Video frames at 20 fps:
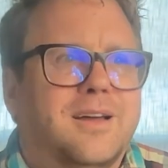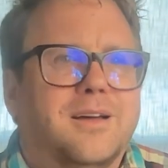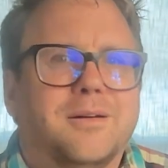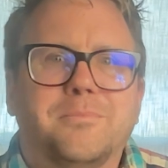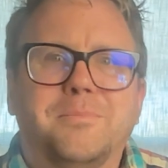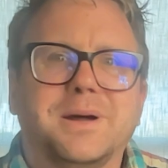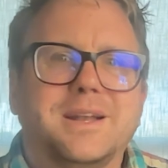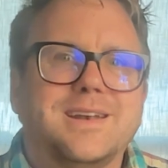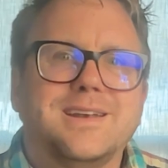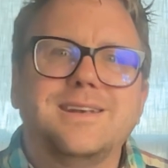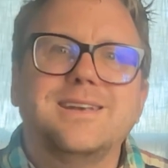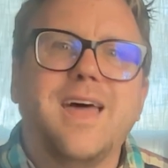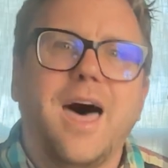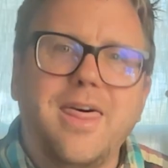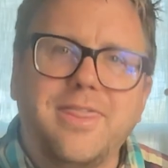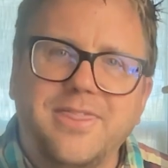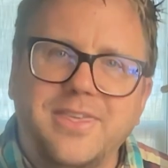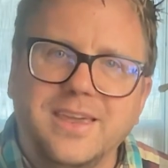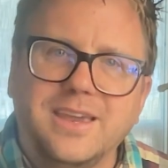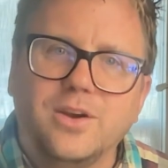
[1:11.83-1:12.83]
but
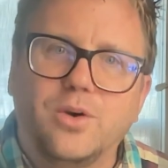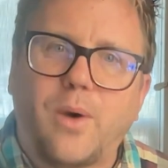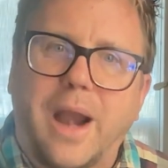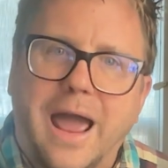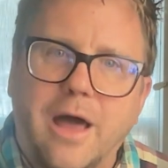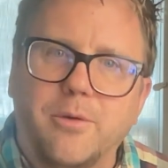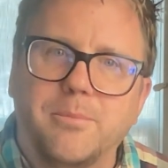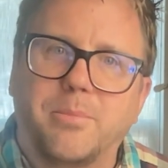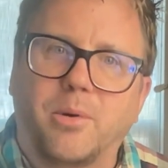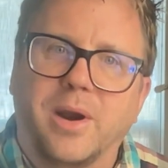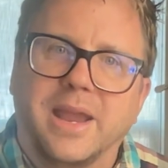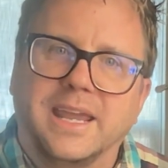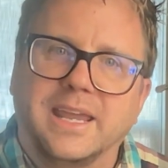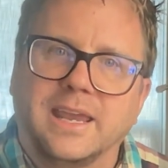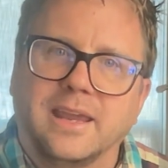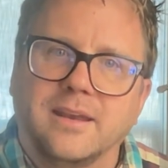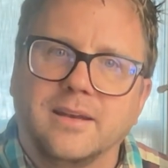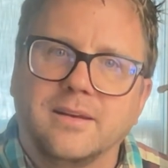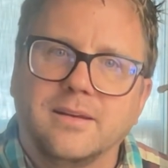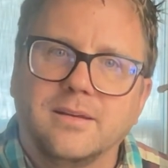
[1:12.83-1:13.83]
nothing
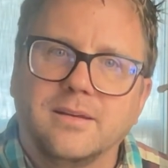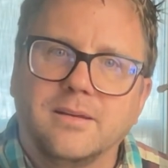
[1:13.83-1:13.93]
groundbreaking.